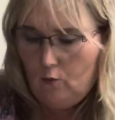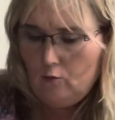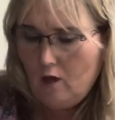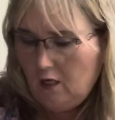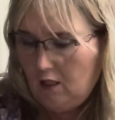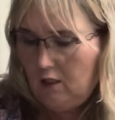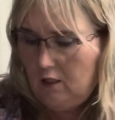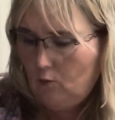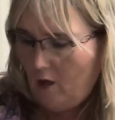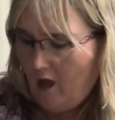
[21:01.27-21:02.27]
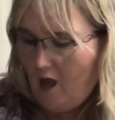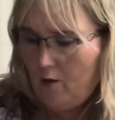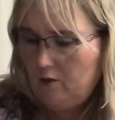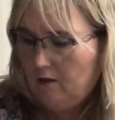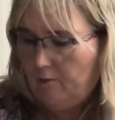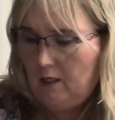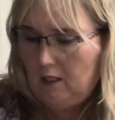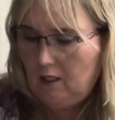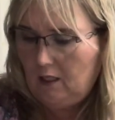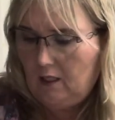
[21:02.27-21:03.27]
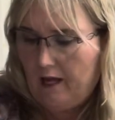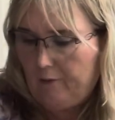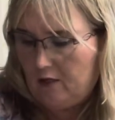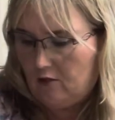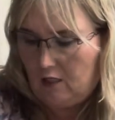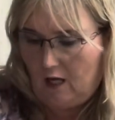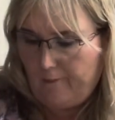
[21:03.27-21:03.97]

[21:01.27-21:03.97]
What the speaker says: running away with me. I better stop.